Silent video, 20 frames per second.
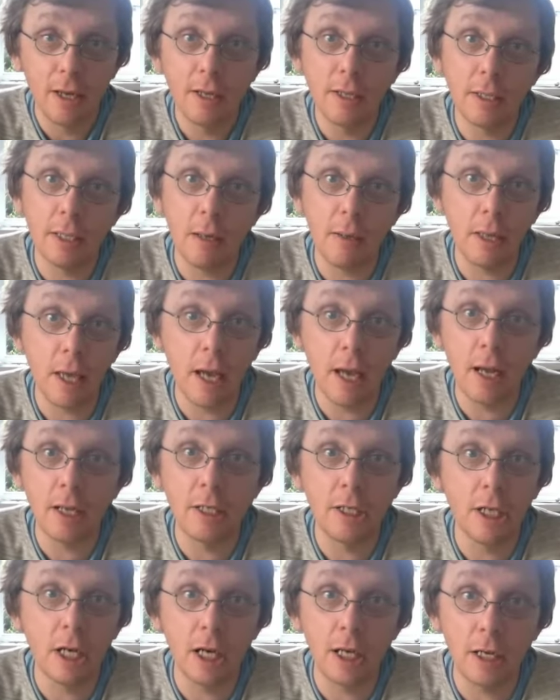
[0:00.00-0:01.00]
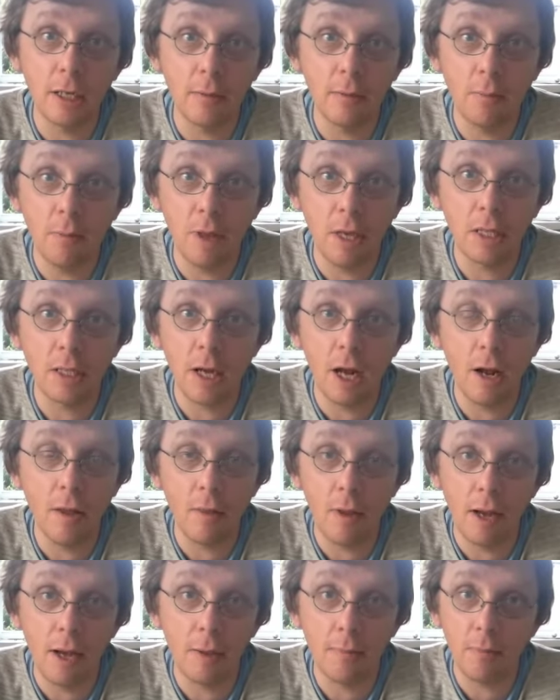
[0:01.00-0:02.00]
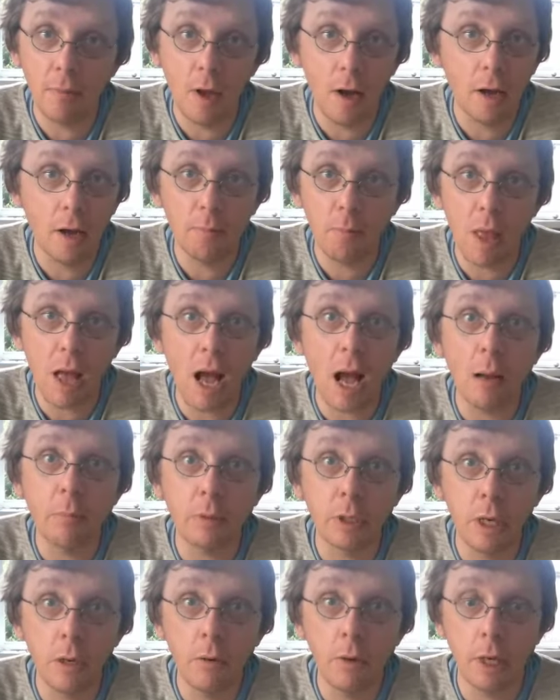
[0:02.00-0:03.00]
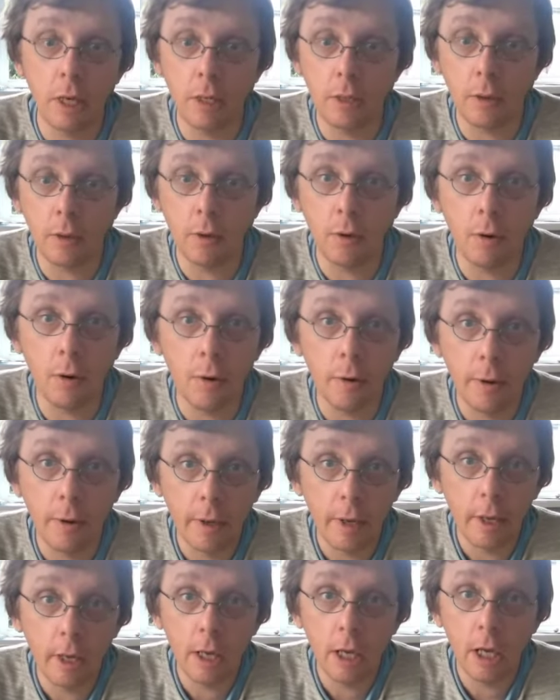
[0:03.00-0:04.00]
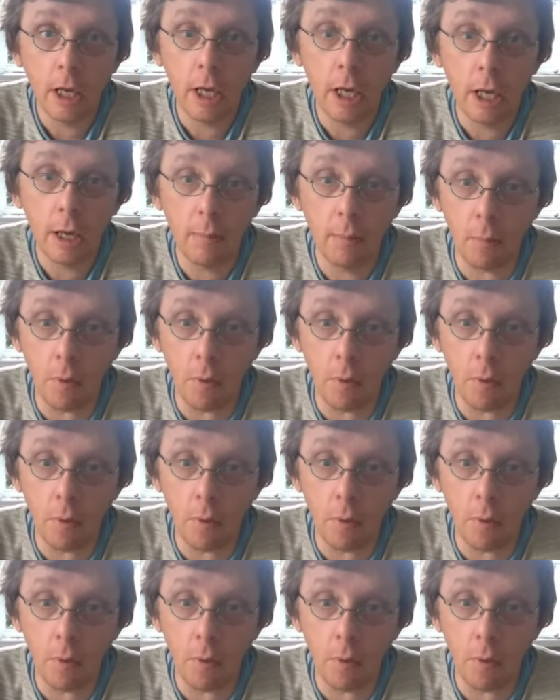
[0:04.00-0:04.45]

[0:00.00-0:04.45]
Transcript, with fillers: So yeah, chili and things like that, I absolutely adore. Um,